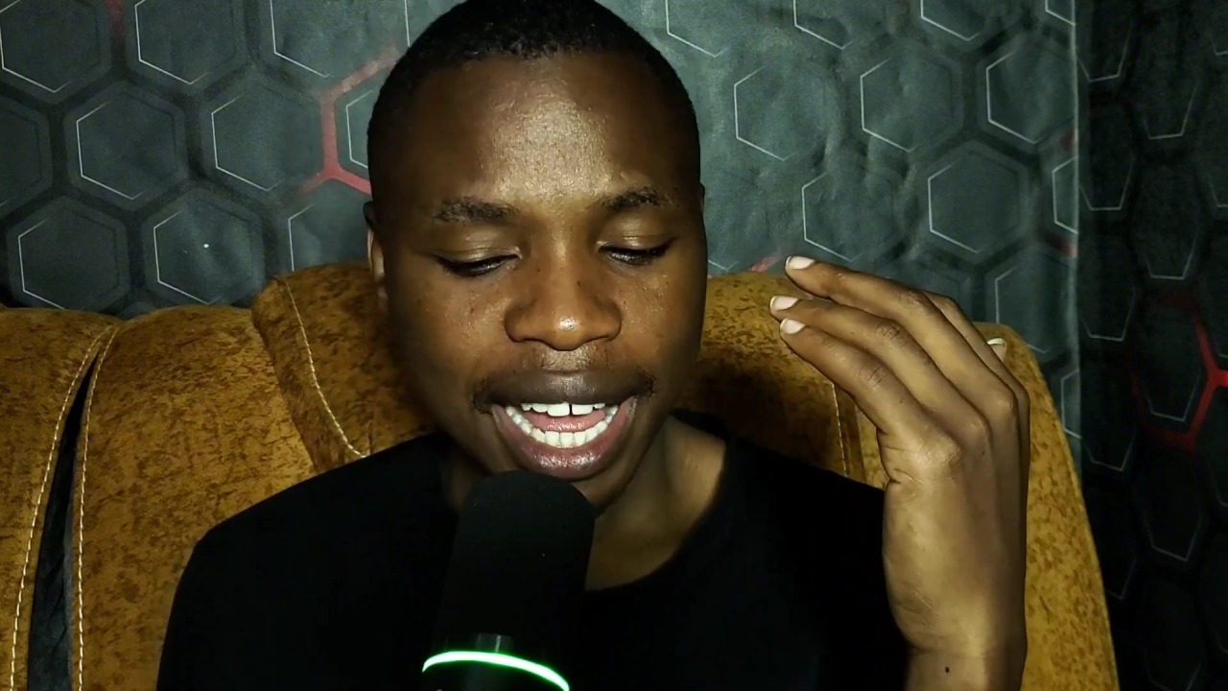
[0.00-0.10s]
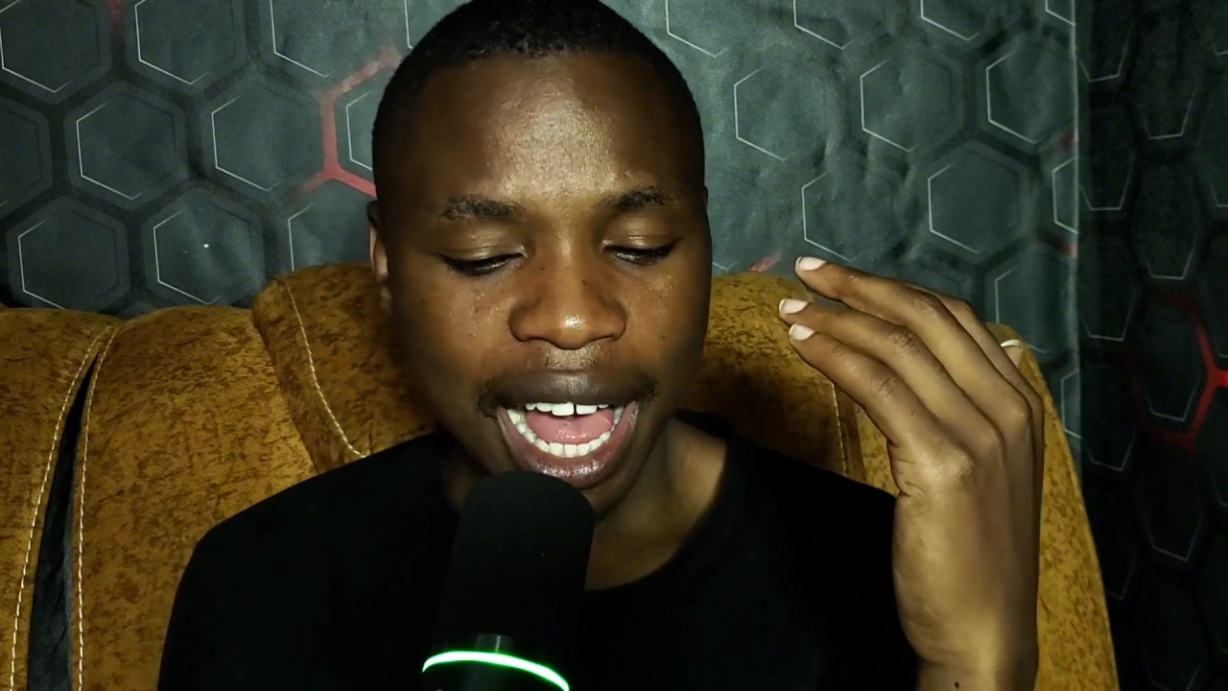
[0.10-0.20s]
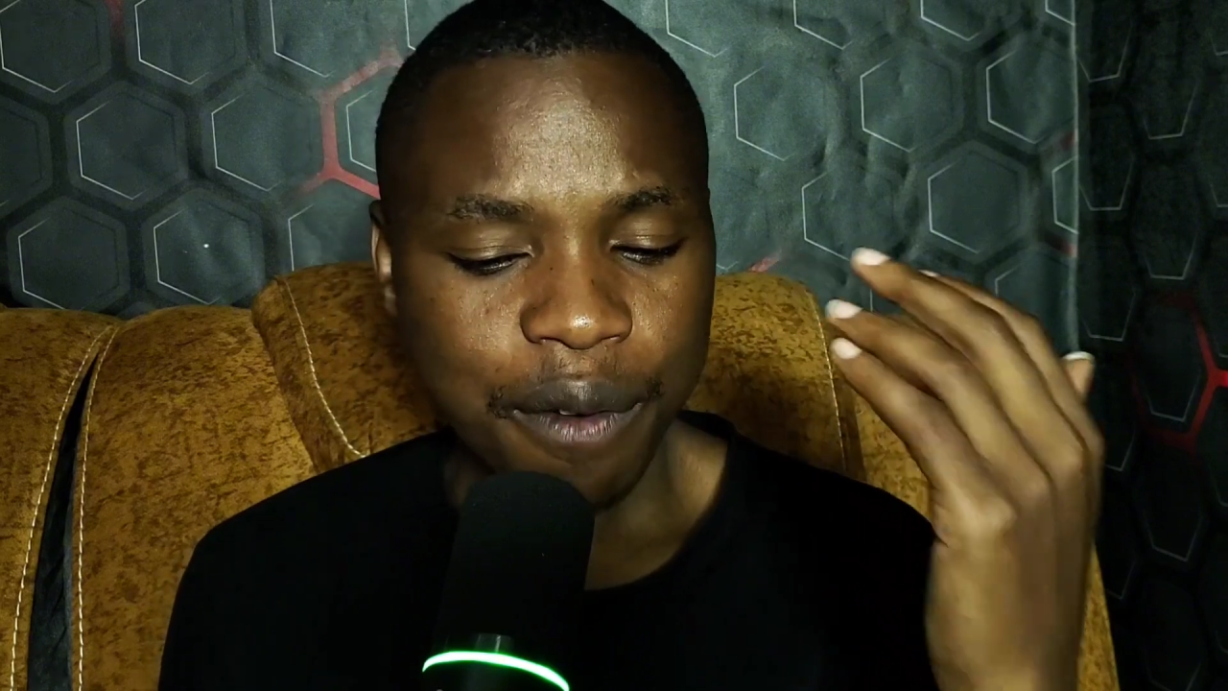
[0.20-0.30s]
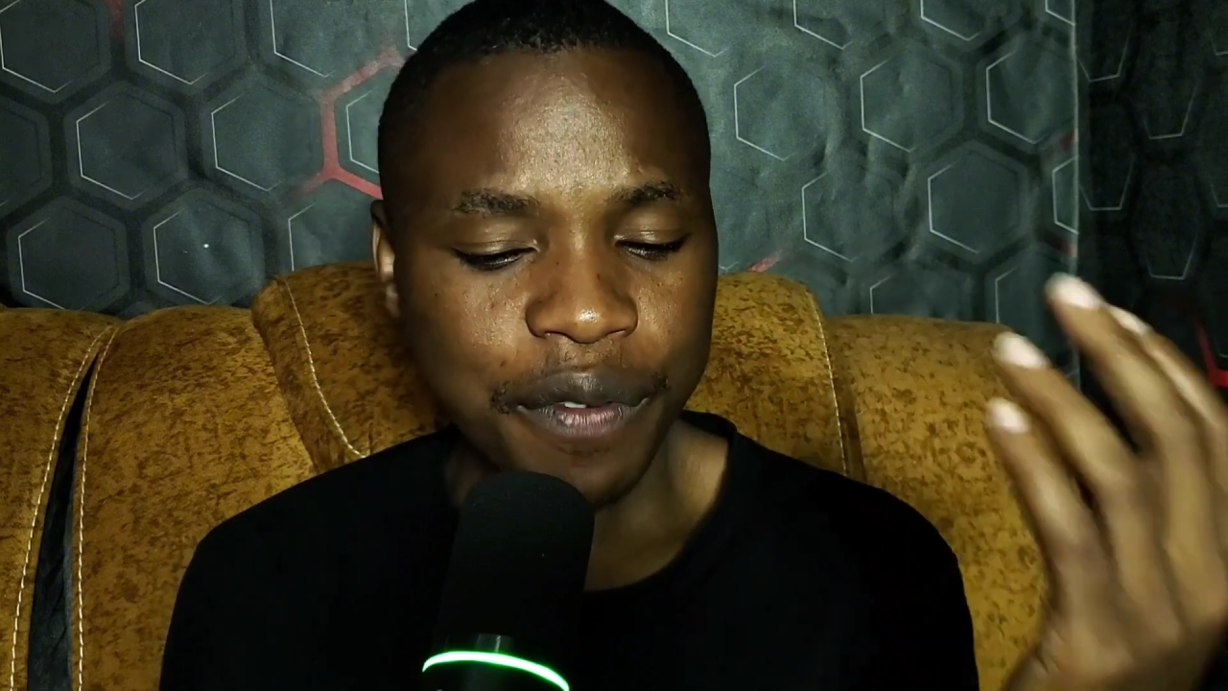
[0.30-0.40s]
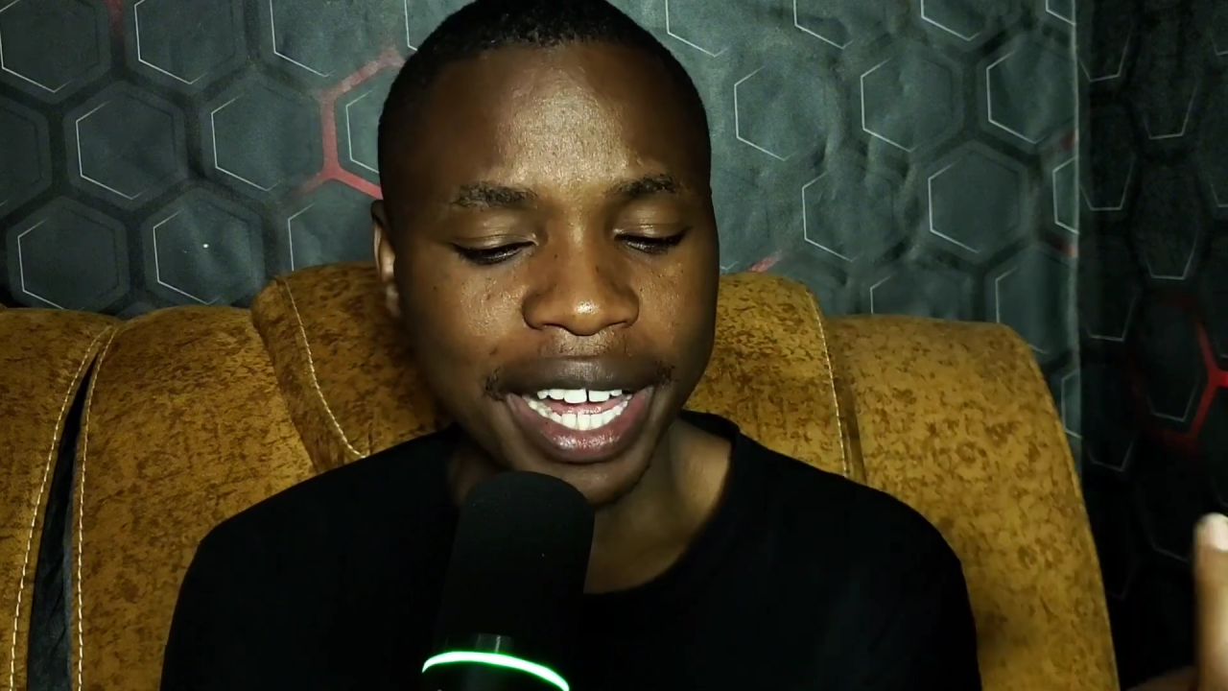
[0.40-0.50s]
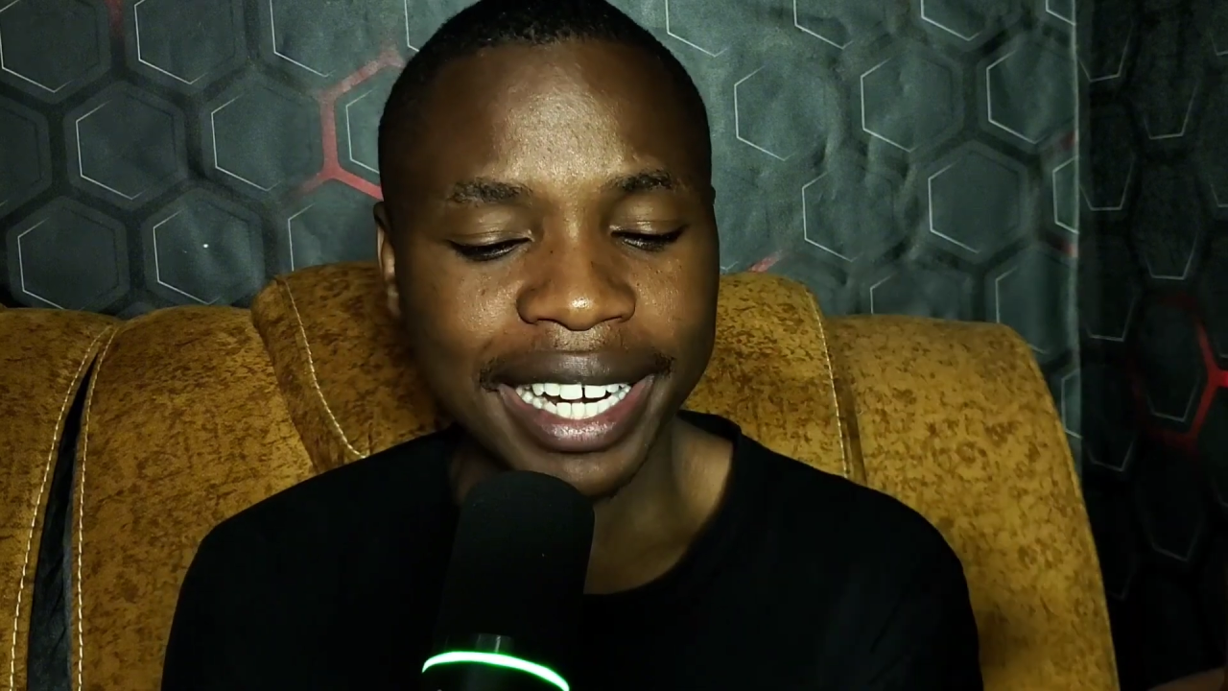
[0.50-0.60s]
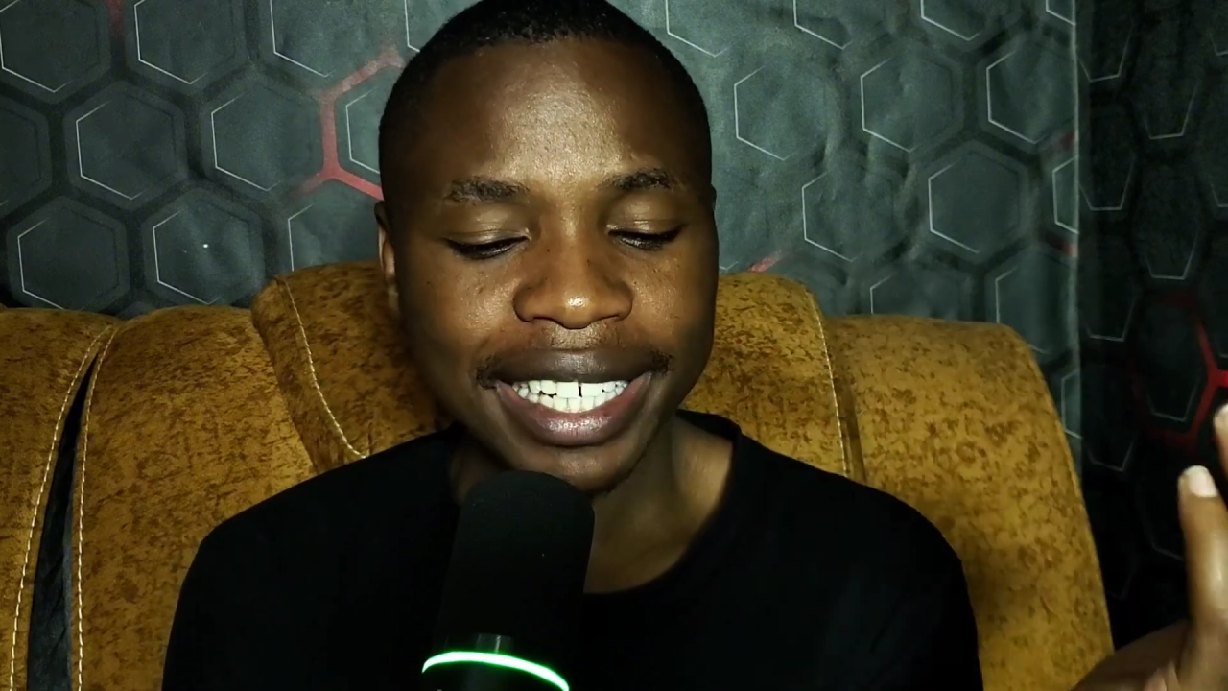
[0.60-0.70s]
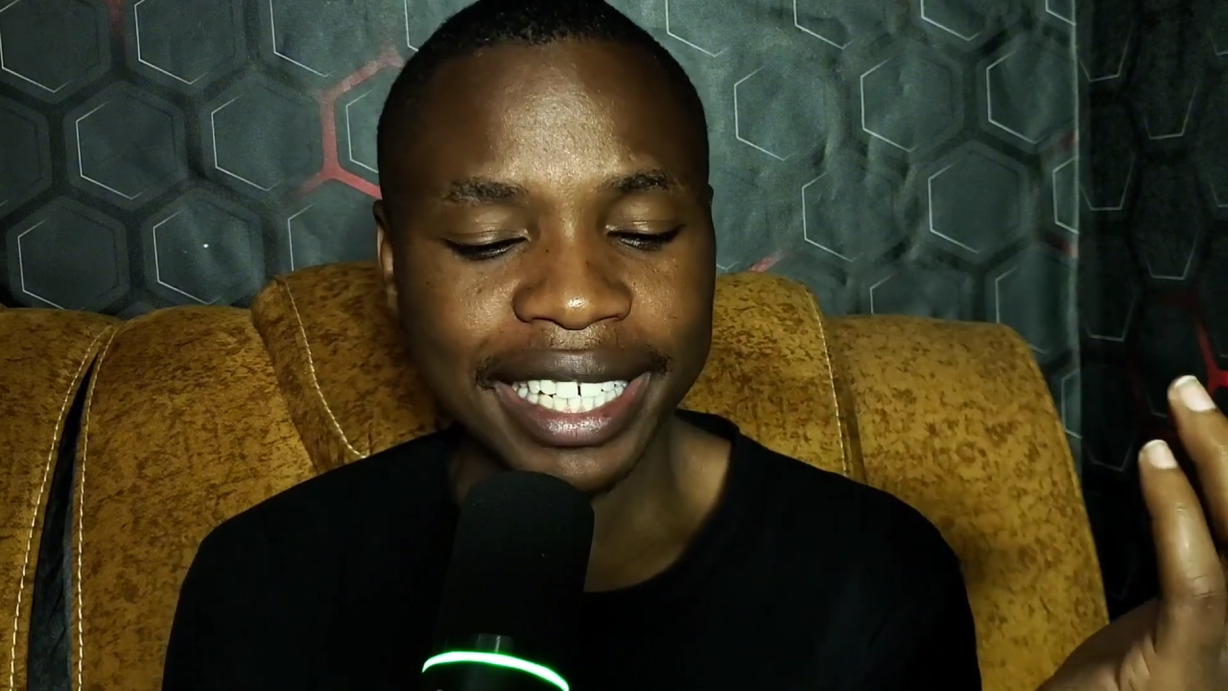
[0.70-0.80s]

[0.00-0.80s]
African